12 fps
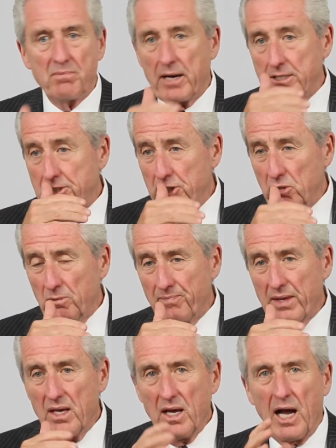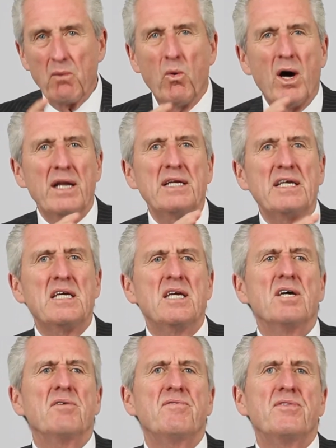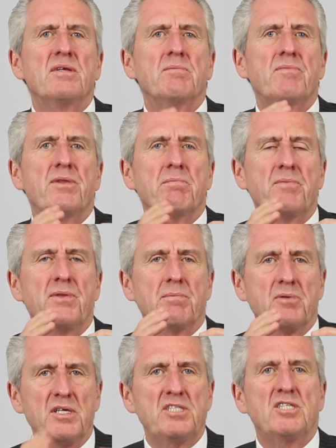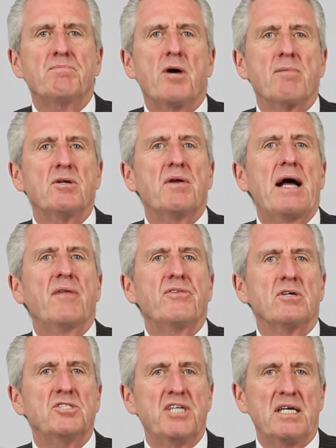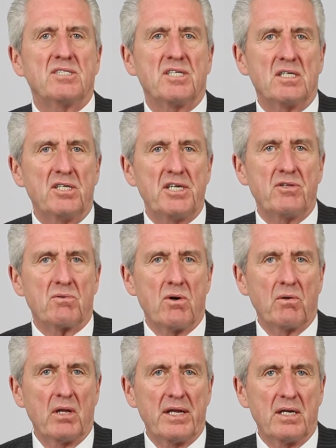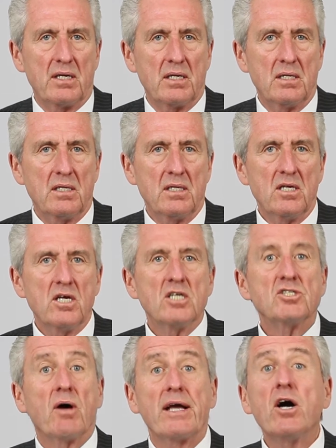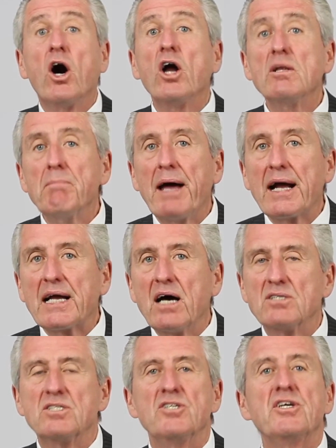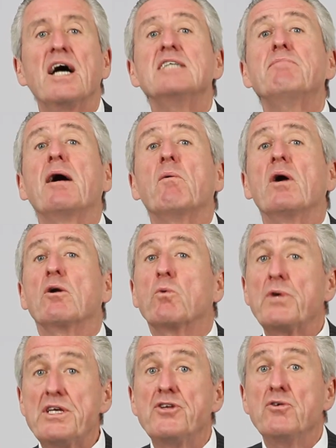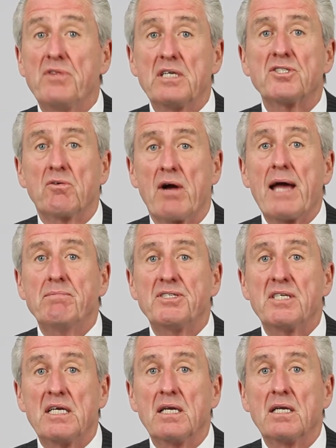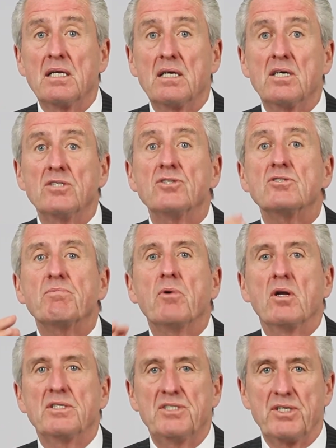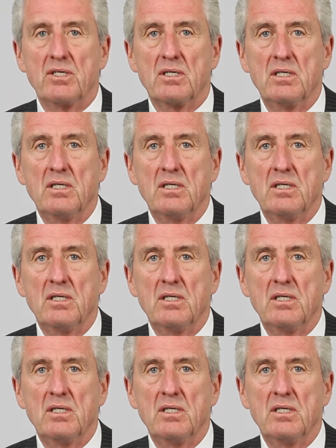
might do, I wanted to give the police department out there a chance to clean their own linen. So I called them back out and said, you guys might want to redo this crime scene because there's bullets here.